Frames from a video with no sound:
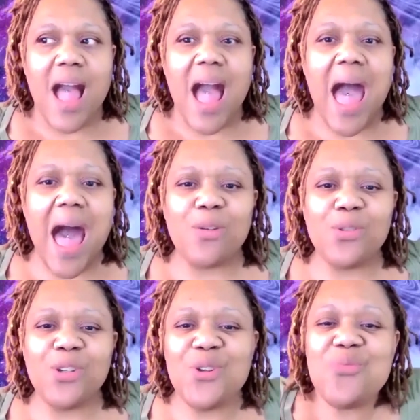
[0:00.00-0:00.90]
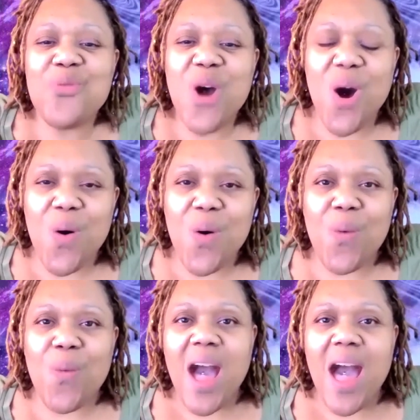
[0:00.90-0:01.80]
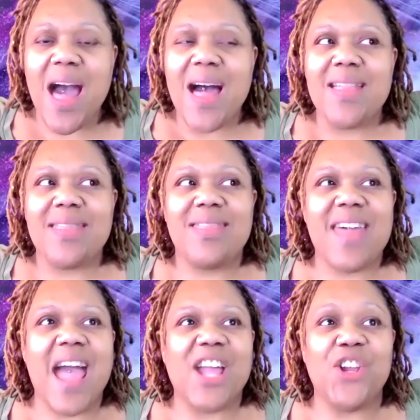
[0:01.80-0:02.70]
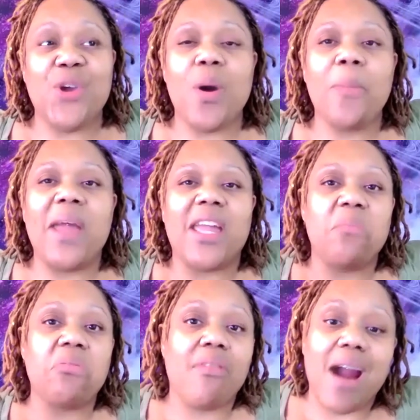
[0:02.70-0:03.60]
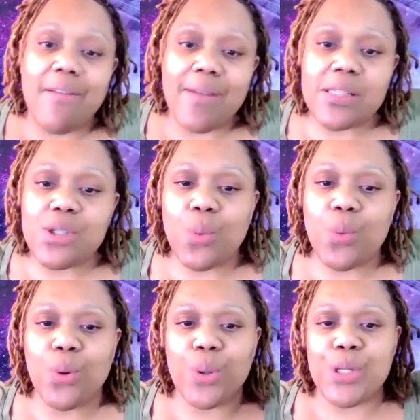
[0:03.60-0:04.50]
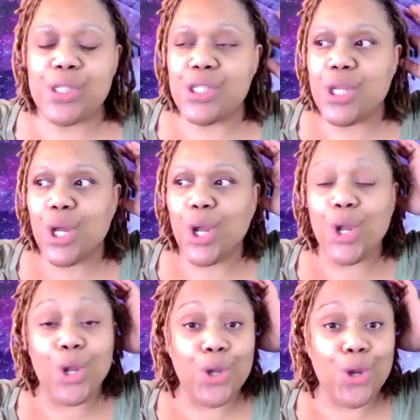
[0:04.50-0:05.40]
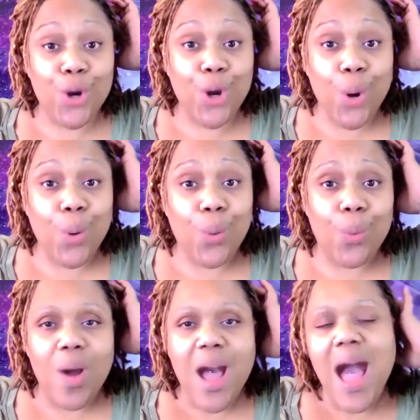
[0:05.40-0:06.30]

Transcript: How do you know that you are making progress towards your goal?